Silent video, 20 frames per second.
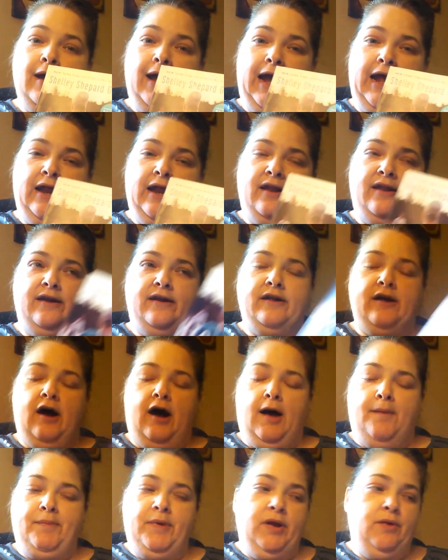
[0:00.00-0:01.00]
unedited
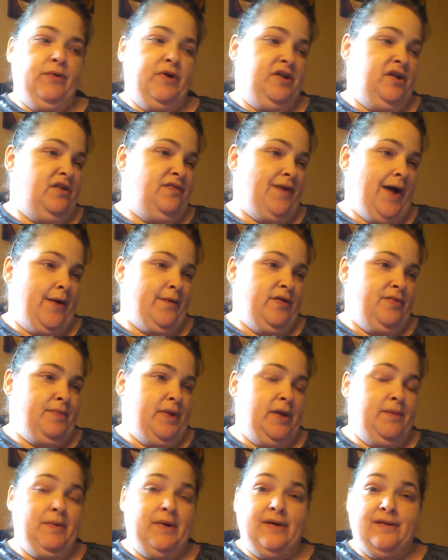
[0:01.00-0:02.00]
copy, which is fine with
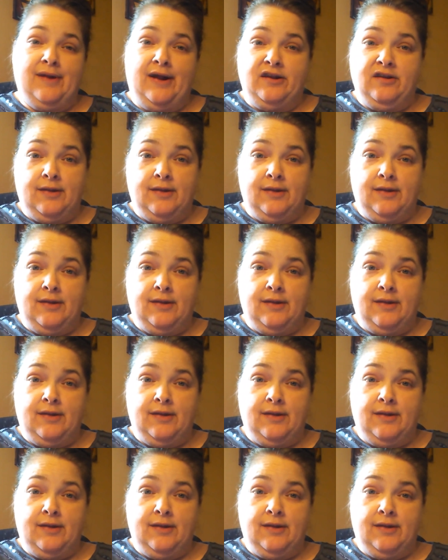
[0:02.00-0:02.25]
me because I